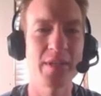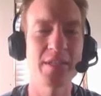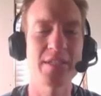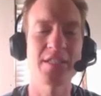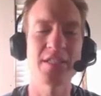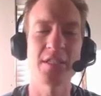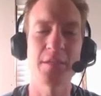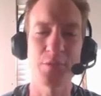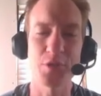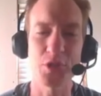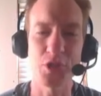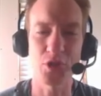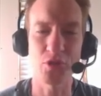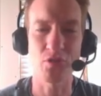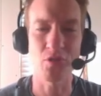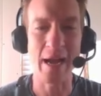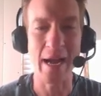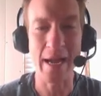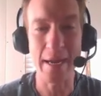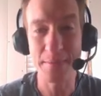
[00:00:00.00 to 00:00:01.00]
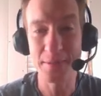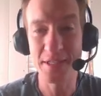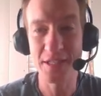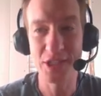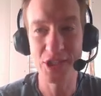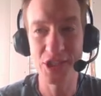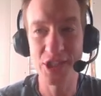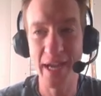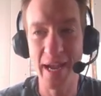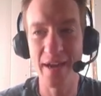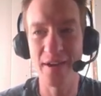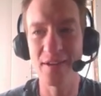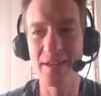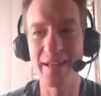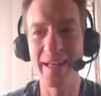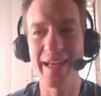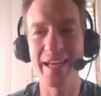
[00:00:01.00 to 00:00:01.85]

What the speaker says: subscribe to the channel,